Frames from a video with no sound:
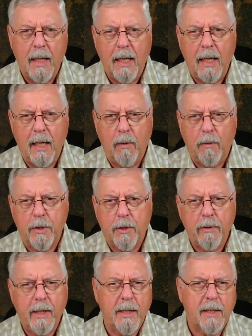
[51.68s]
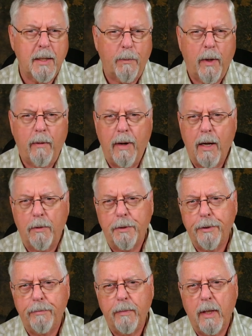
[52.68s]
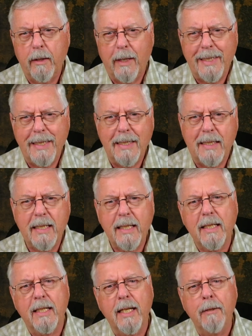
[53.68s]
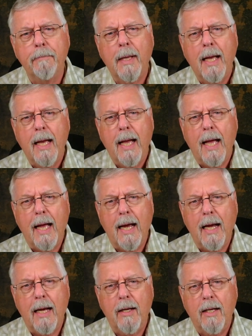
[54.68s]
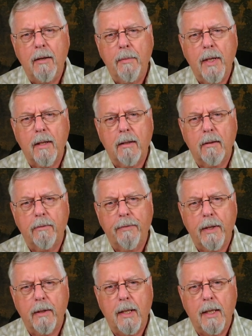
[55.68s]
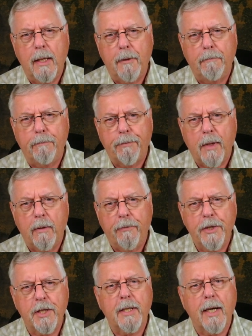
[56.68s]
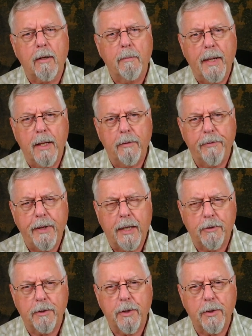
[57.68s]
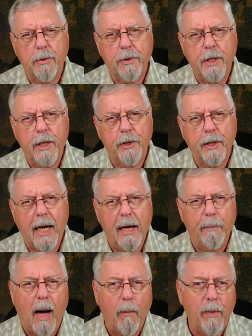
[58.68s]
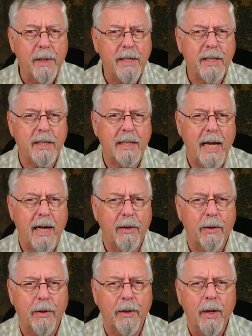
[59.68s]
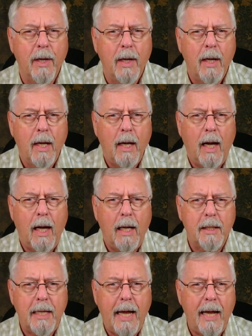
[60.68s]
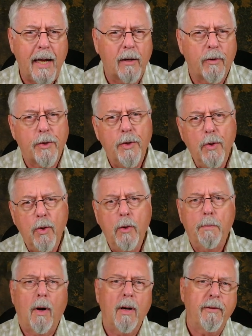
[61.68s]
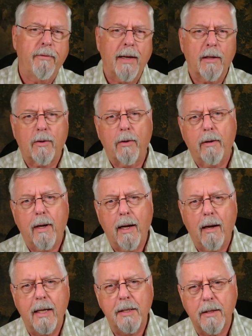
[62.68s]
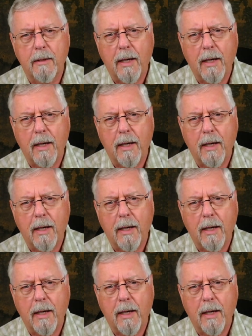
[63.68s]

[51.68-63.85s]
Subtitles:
It was created somewhere around 1960, and the American Fishing Tackle Manufacturers Association came up with this standard to handle the new polyvinyl chloride lines that are